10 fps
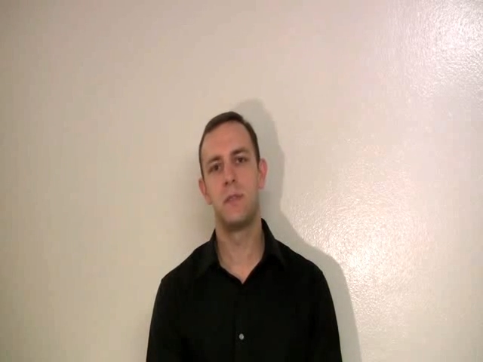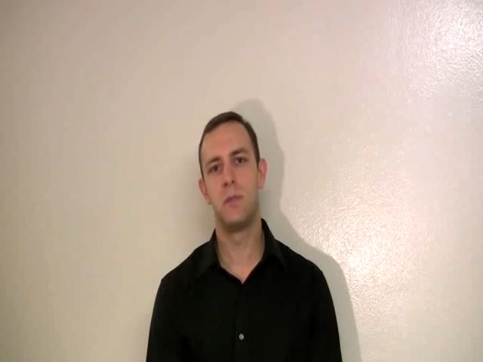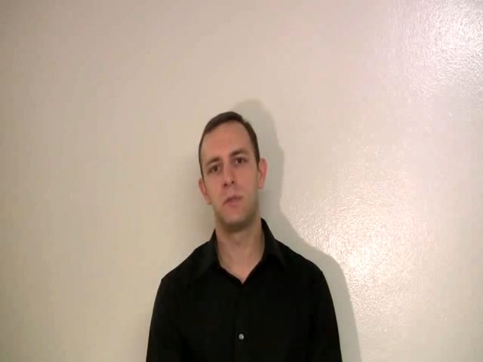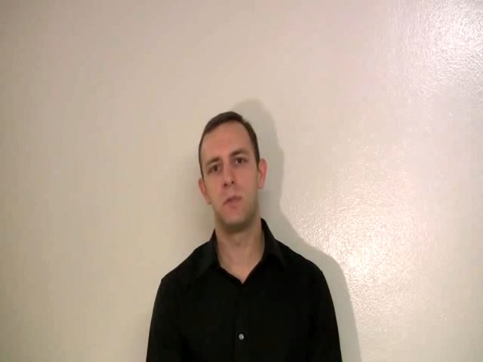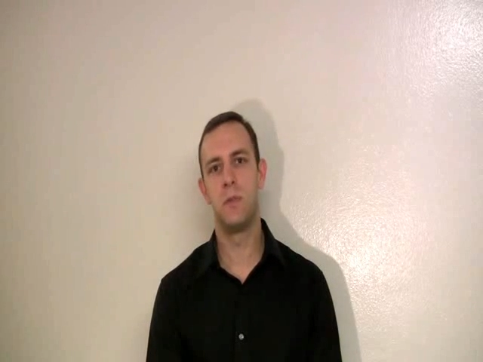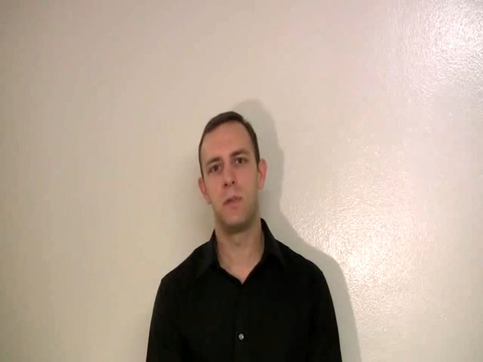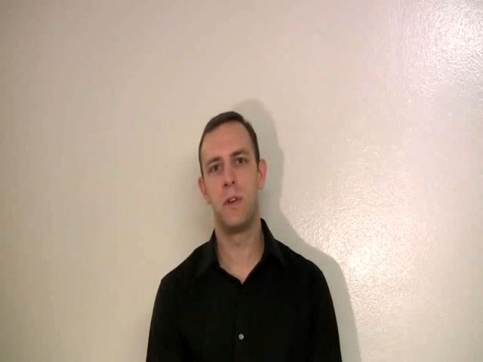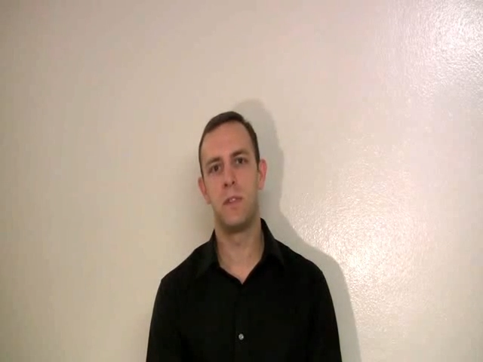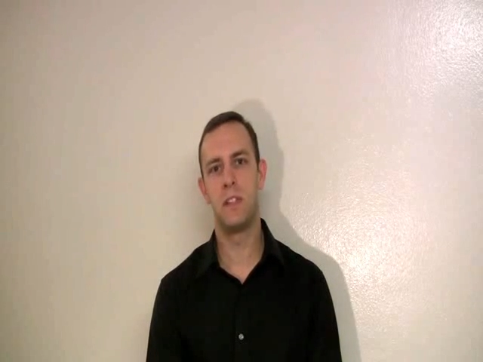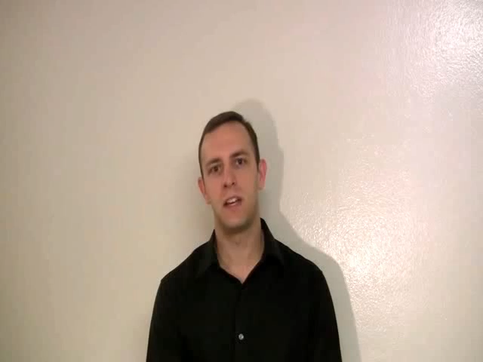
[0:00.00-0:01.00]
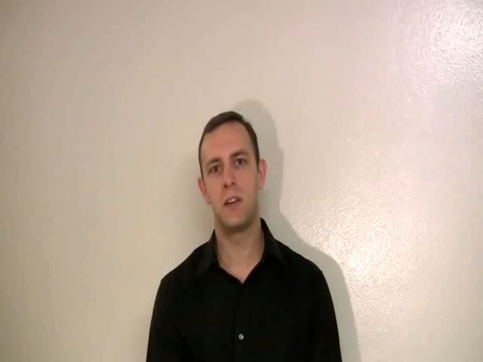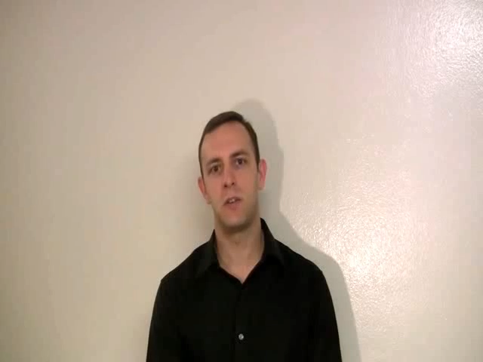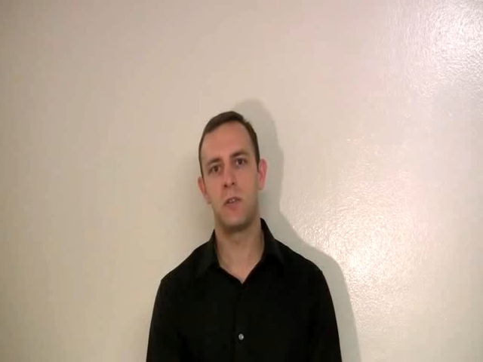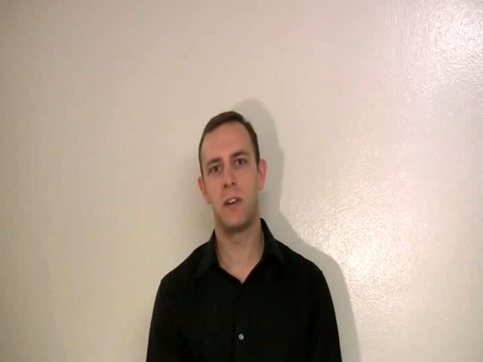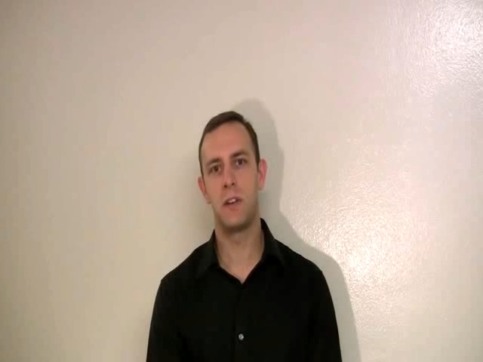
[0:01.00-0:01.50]
which will involve the
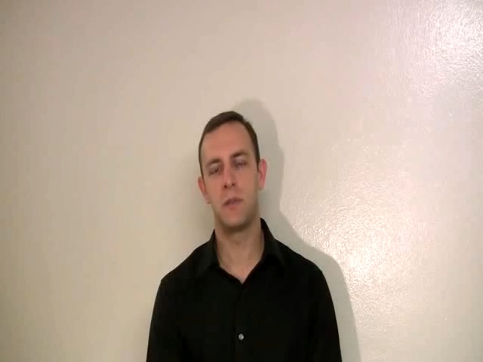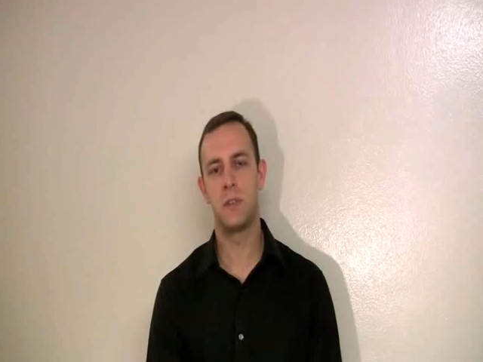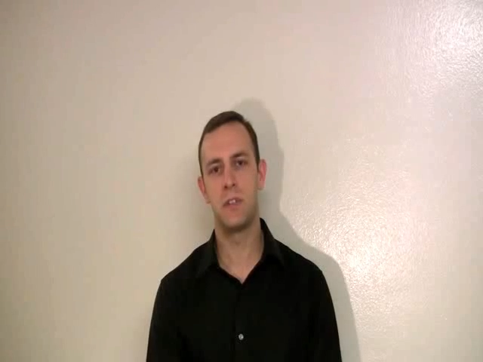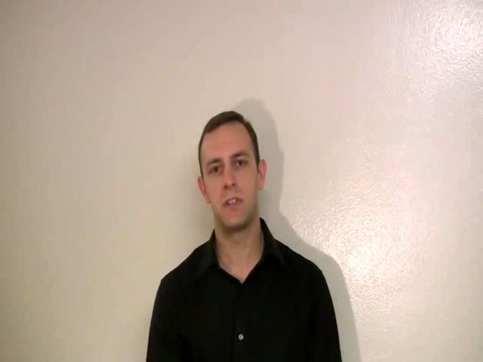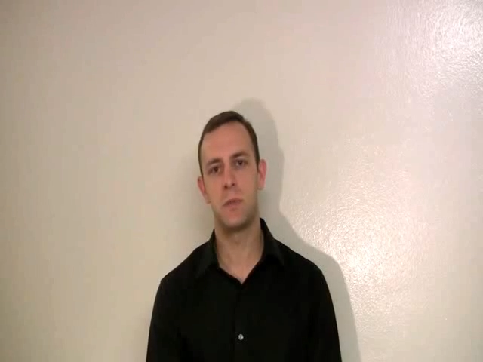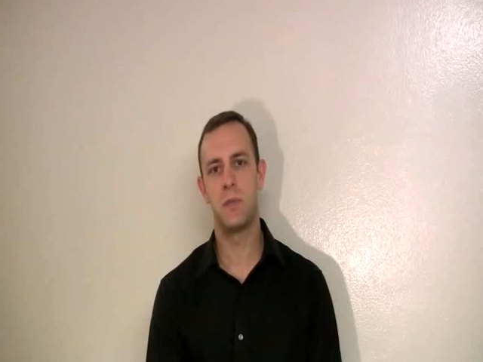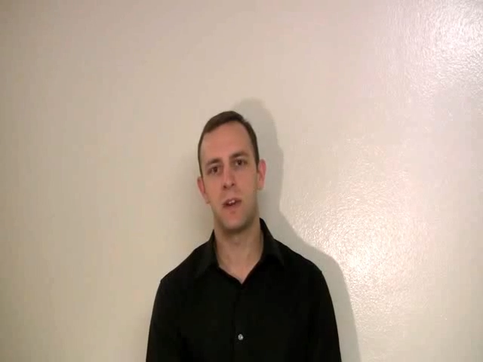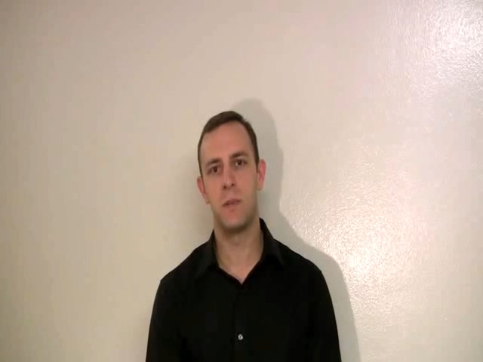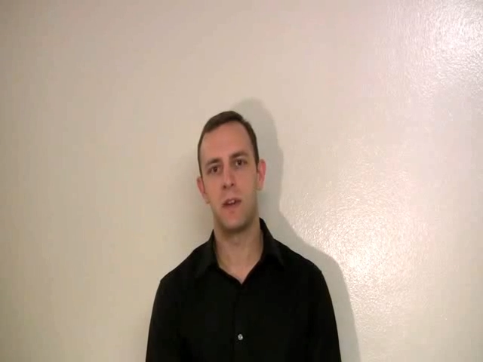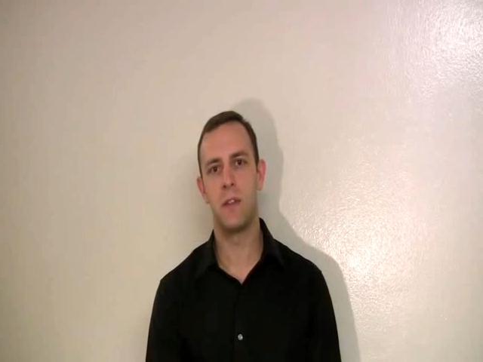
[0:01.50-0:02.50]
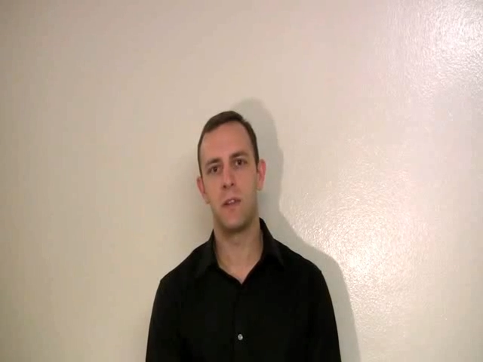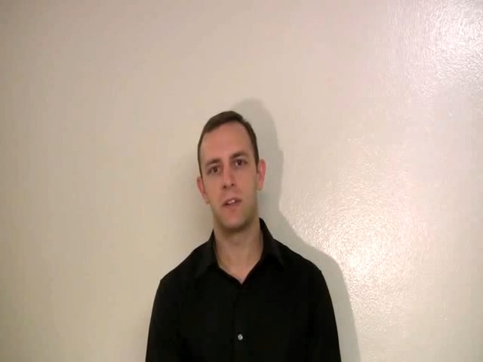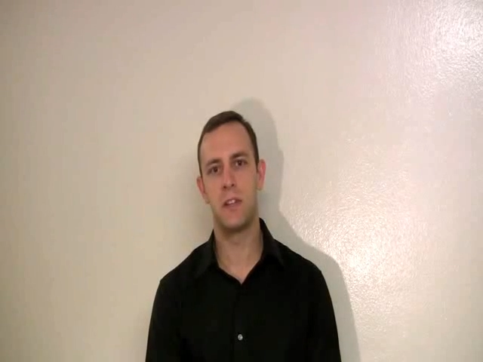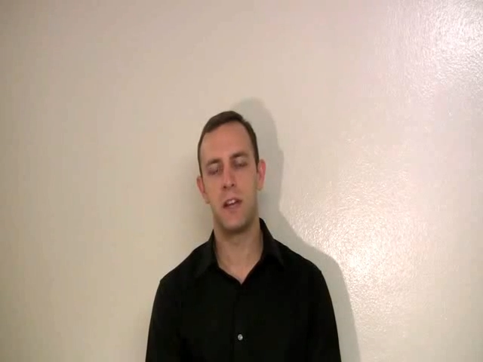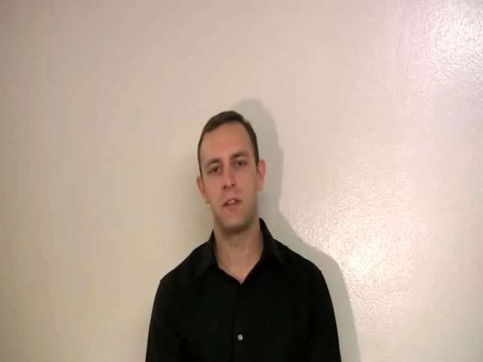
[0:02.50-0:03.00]
technical characteristics provided by the
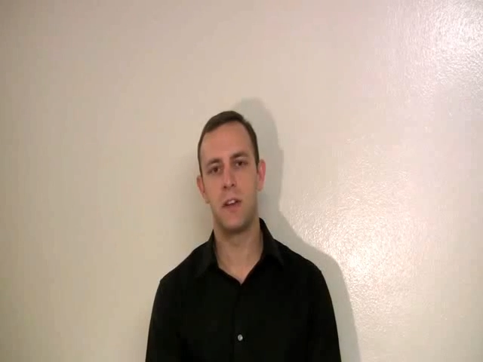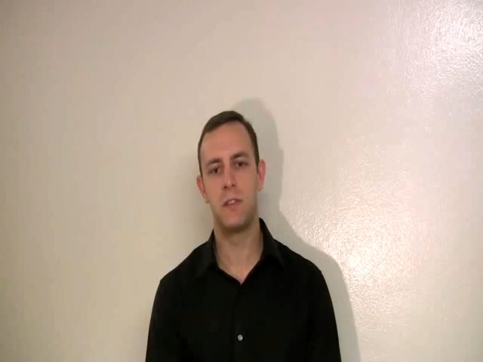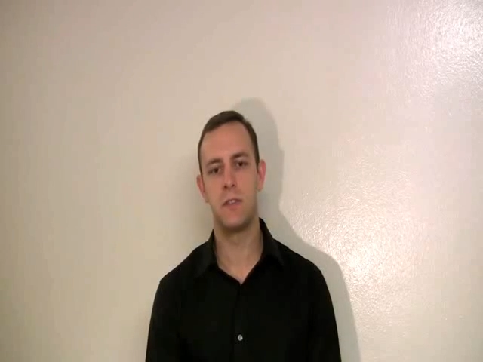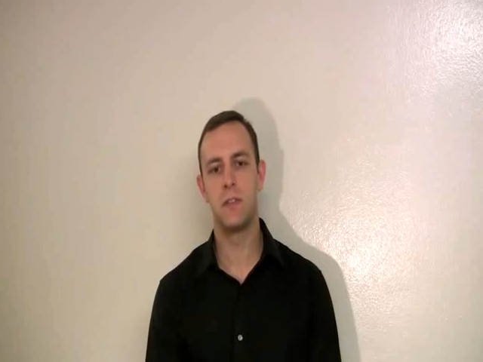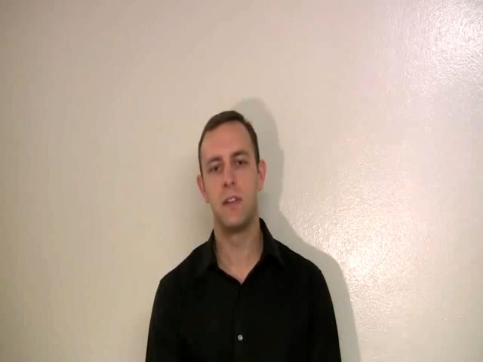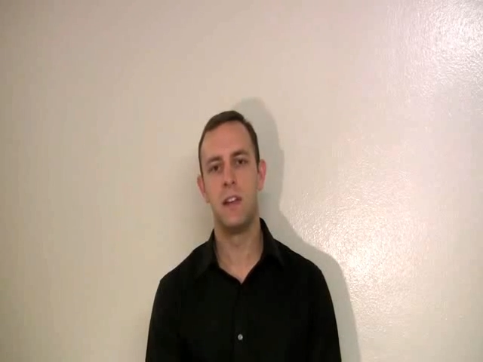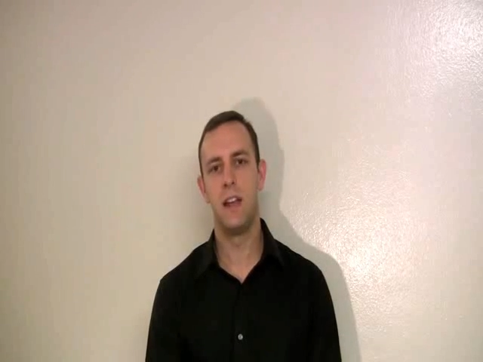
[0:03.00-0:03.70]
logic analyzer.